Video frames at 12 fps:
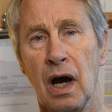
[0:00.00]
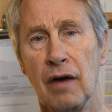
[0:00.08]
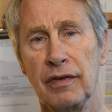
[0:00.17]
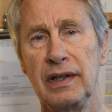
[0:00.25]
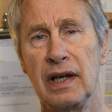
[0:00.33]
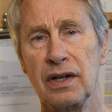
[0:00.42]
of
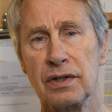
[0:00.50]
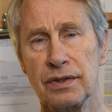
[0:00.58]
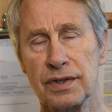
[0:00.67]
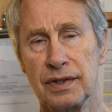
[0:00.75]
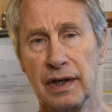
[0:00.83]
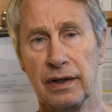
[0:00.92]
a nation
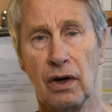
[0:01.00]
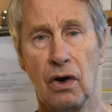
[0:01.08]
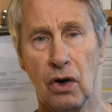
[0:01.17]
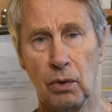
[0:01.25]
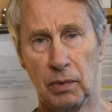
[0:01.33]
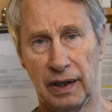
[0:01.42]
state, a
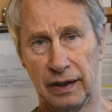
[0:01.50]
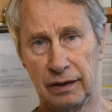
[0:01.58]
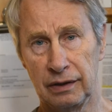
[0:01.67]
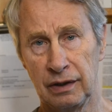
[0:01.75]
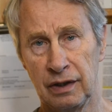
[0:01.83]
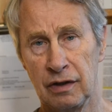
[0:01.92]
homeland
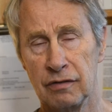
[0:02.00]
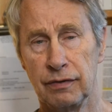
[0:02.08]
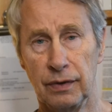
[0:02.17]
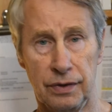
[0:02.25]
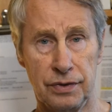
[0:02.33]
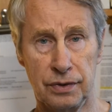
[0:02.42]
for
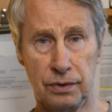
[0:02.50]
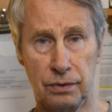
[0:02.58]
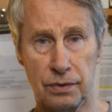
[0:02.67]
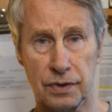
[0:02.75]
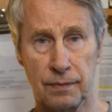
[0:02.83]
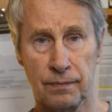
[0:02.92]
the
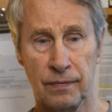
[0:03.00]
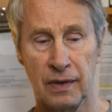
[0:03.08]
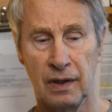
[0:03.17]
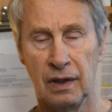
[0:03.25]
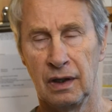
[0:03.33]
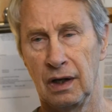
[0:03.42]
Jews.
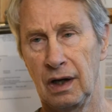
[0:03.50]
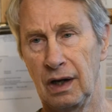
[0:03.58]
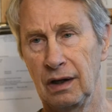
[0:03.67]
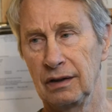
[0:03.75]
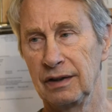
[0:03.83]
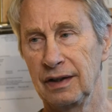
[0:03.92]

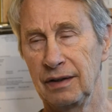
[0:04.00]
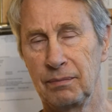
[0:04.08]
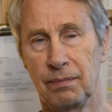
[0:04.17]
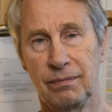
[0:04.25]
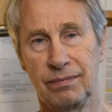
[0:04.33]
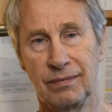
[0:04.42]
In
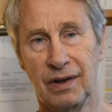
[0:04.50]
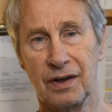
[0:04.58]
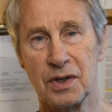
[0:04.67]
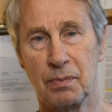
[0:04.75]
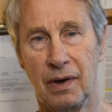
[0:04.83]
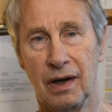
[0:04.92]

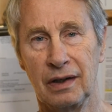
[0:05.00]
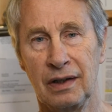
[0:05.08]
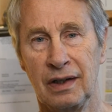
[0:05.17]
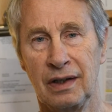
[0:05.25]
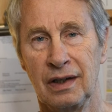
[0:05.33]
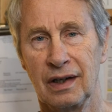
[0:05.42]
large part,
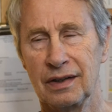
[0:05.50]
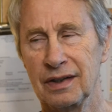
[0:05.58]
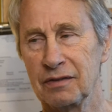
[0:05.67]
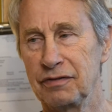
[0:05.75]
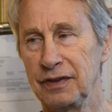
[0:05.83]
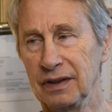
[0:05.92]
I
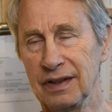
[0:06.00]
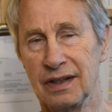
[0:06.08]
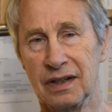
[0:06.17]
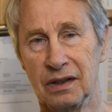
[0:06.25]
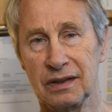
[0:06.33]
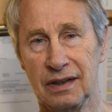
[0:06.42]
think feeling
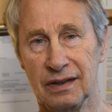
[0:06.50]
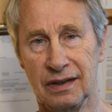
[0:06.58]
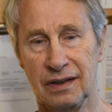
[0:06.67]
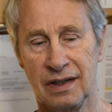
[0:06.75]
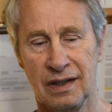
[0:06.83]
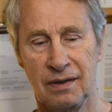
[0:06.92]
guilty that
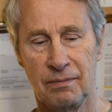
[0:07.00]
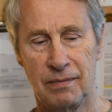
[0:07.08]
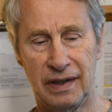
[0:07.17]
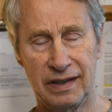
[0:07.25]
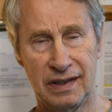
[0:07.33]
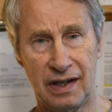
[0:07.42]

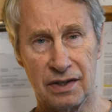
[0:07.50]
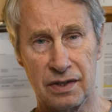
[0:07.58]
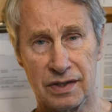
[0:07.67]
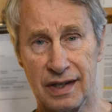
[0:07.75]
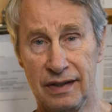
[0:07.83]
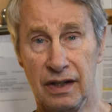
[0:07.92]
many
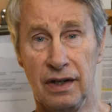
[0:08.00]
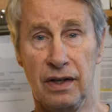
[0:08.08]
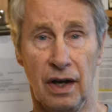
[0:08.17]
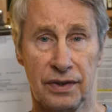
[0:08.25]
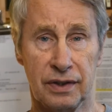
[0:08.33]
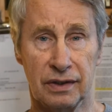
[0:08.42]
nations had done
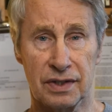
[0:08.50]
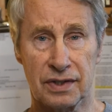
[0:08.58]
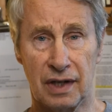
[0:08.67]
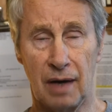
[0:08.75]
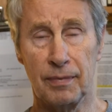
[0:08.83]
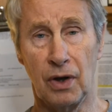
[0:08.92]
nothing to
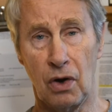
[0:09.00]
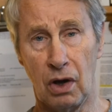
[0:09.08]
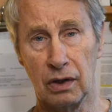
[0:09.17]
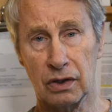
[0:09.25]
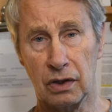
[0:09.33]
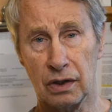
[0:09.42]
stop the
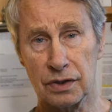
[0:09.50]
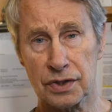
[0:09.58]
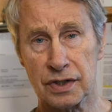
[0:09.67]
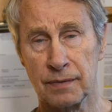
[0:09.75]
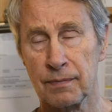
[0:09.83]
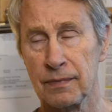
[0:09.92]
Holocaust,